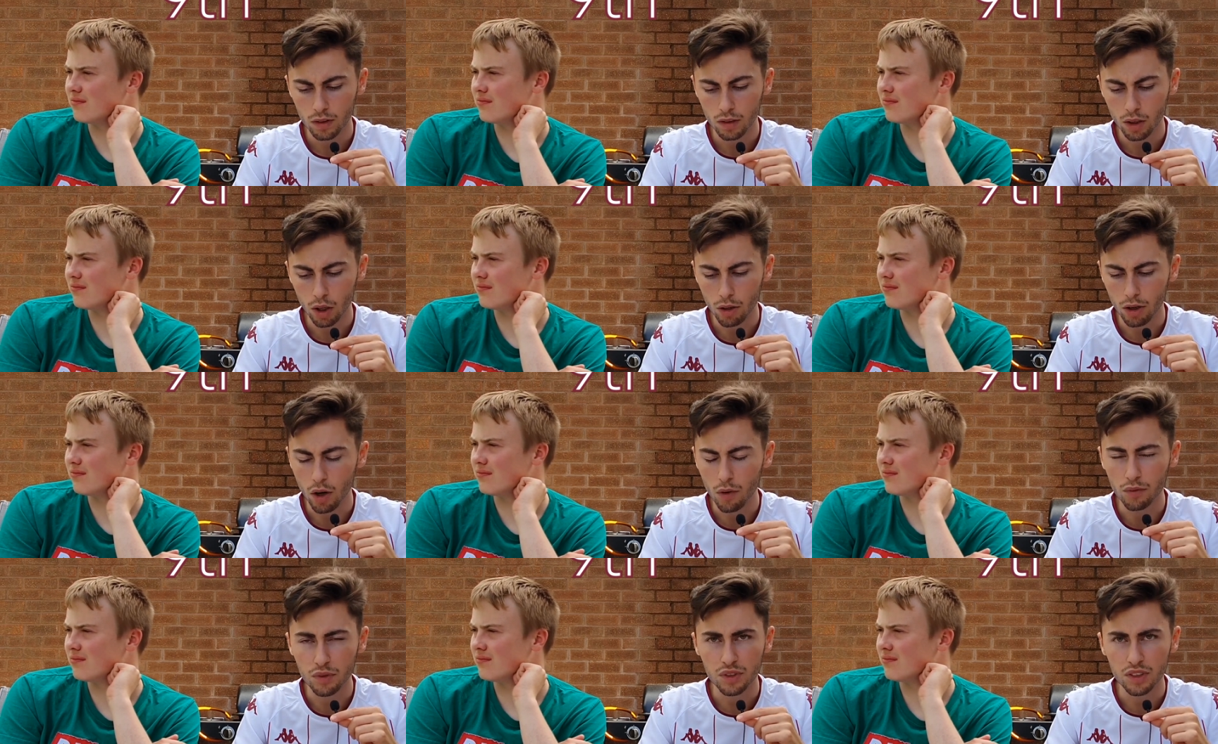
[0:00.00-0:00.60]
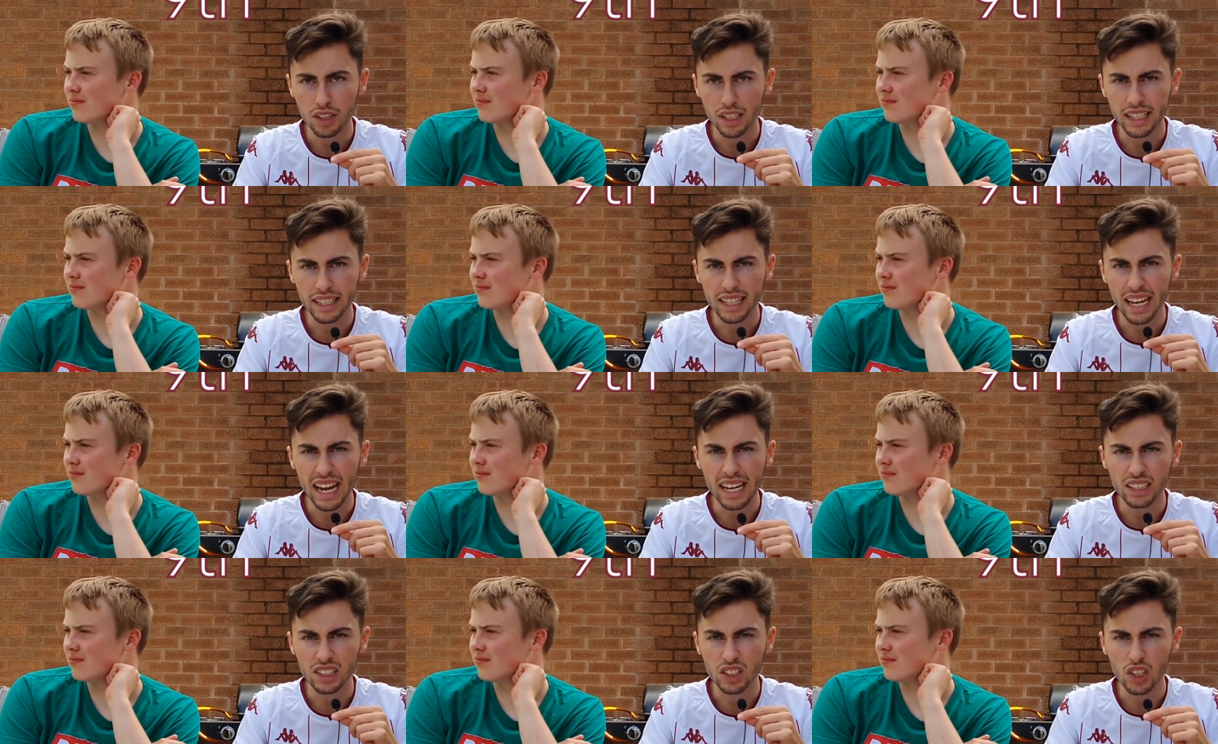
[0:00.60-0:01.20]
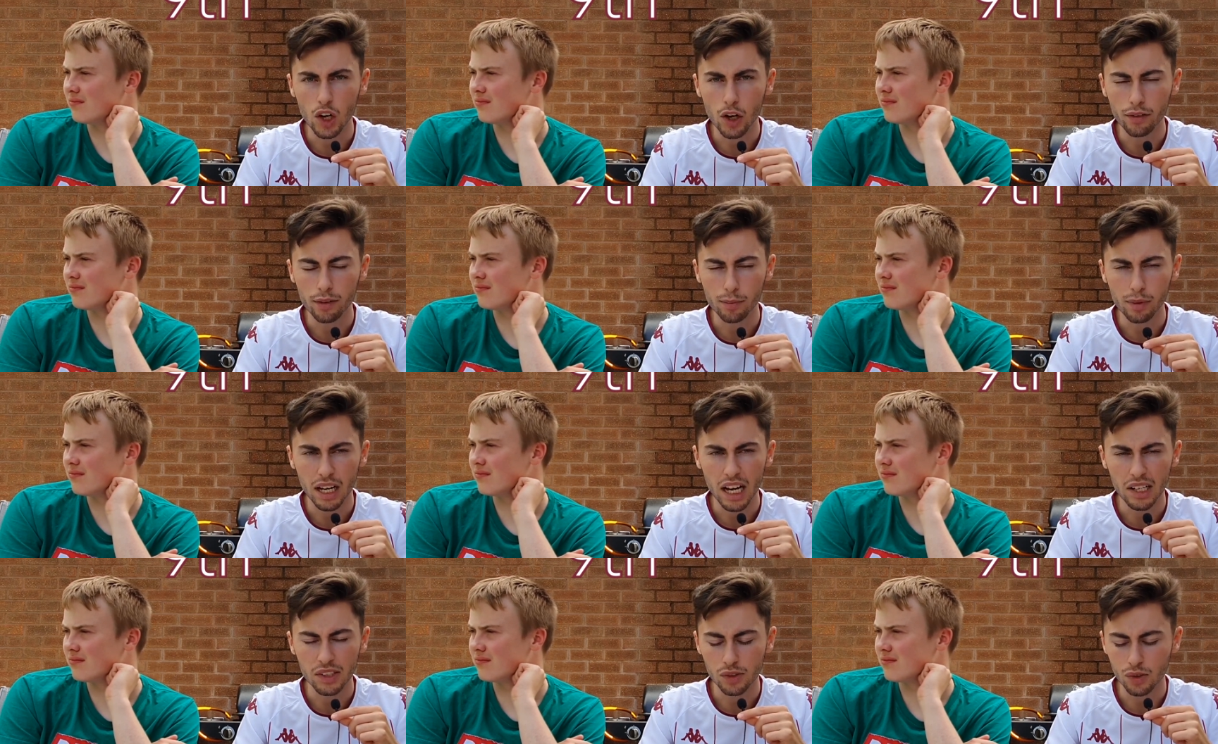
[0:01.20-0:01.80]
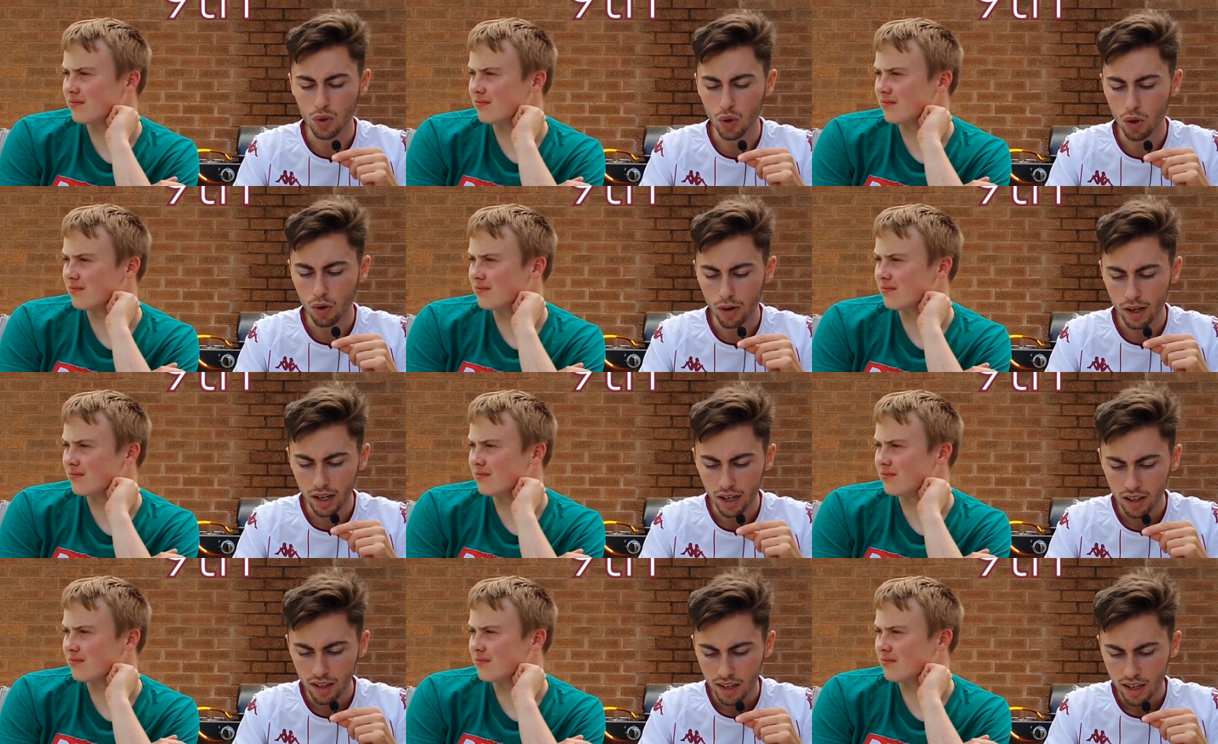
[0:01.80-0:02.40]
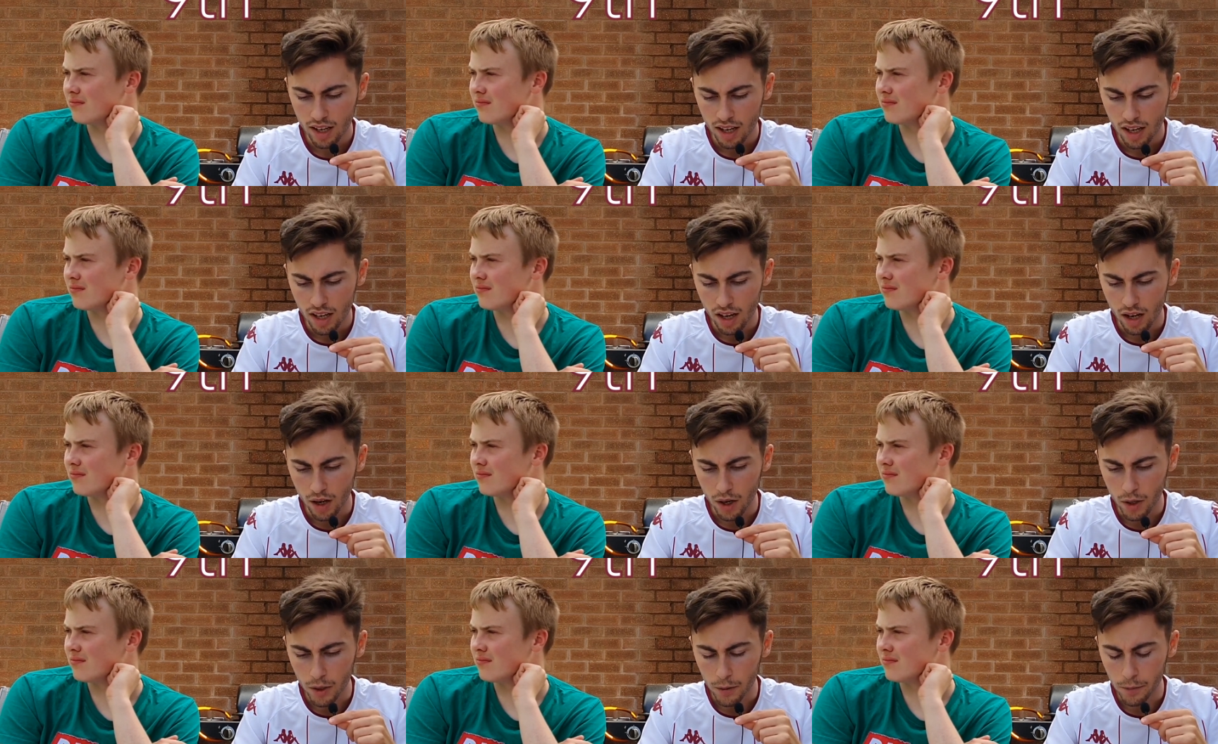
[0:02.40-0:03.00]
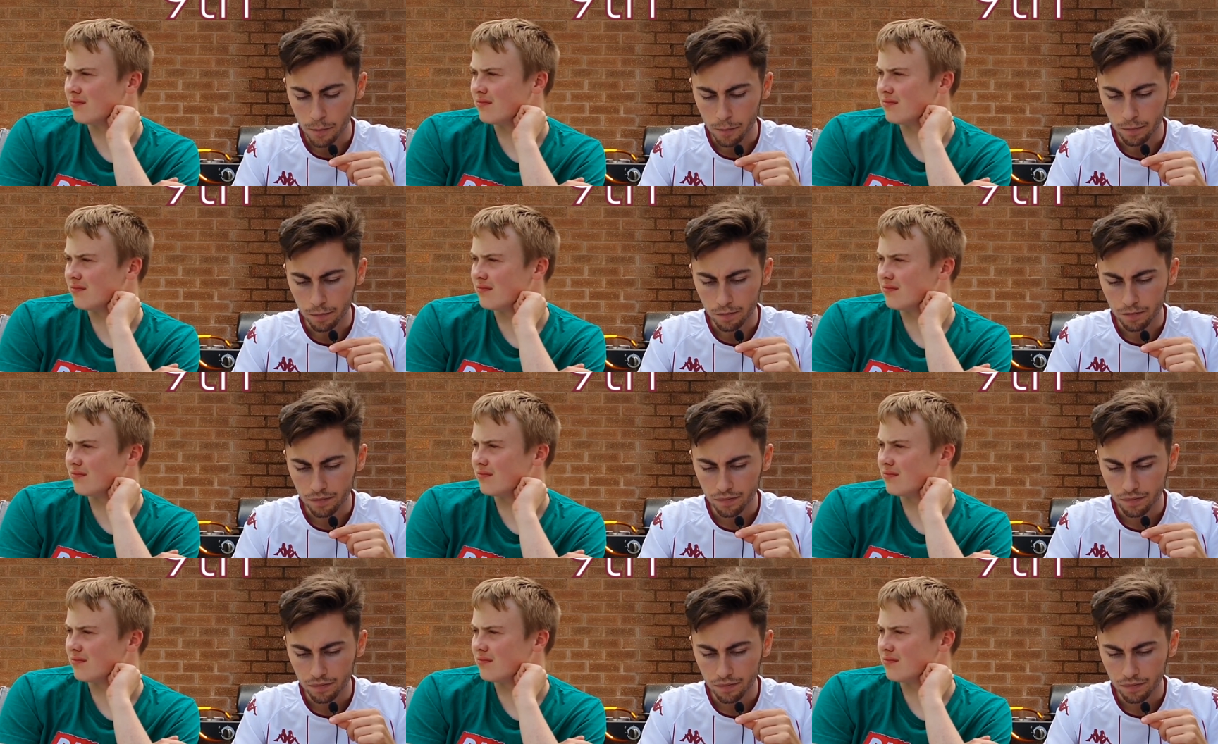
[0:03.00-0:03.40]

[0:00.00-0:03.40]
Speaker 1: like obviously getting to know the players and all that. And